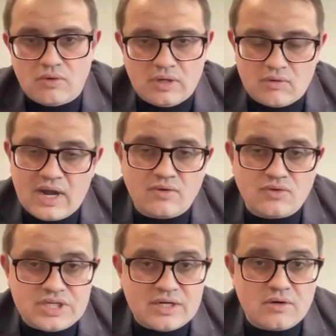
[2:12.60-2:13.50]
ground
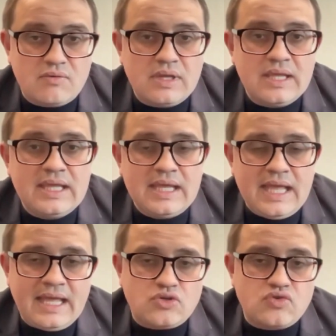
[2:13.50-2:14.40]
zero,
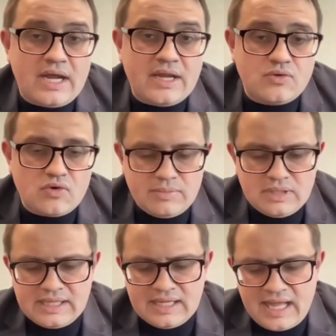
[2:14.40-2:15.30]
and trying to
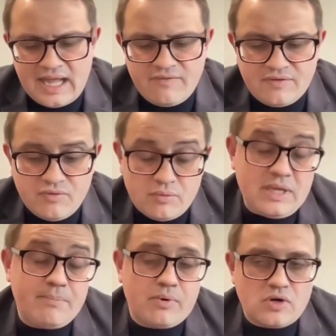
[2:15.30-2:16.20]
rebuild their life. And for
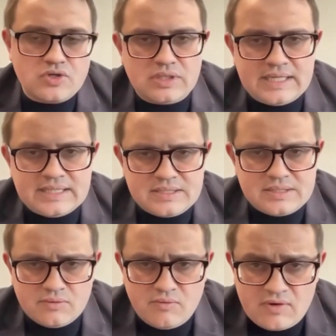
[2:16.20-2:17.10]
me personally, it's
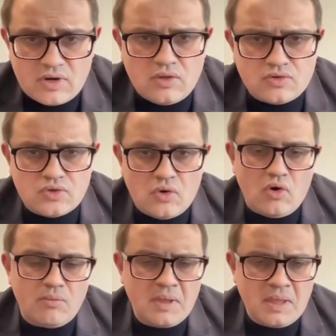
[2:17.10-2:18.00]
very close to
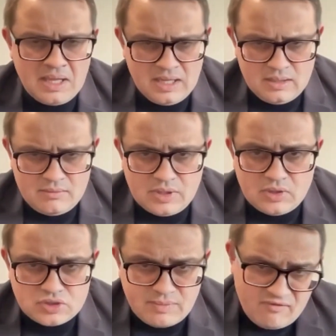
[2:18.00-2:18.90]
home
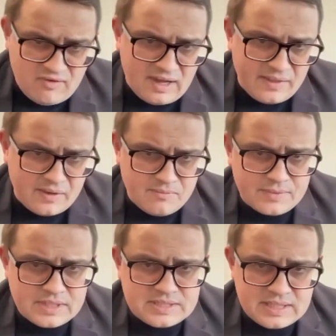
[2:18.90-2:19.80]
because my father
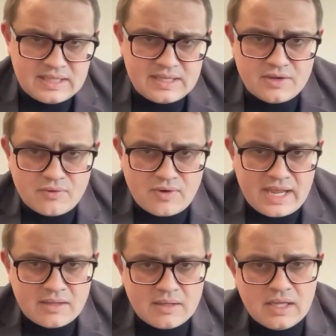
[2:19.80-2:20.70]
still in
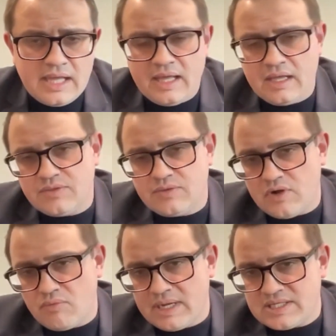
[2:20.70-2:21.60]
Ukraine, 3
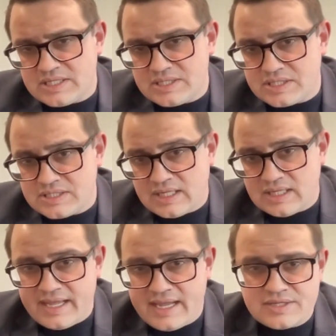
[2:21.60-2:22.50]
of my sisters still
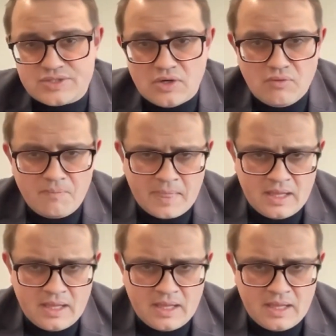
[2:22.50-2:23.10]
there. So